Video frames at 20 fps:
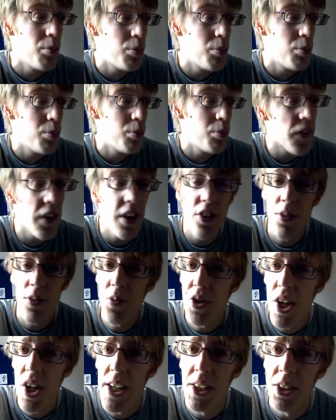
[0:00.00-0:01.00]
But things
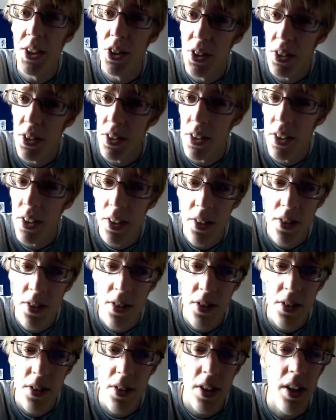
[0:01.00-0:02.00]
have changed,
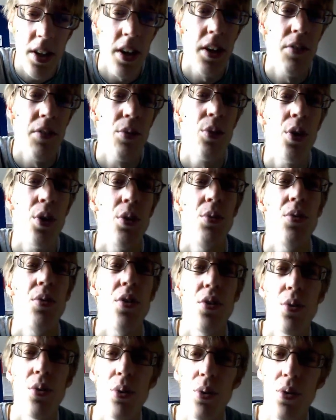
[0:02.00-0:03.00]
and I've grown
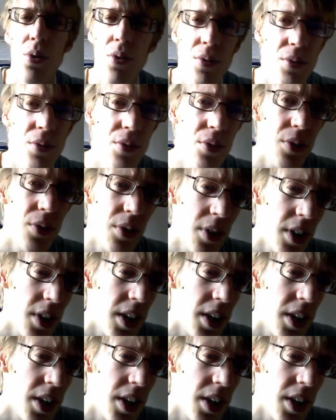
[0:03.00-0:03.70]
to sort of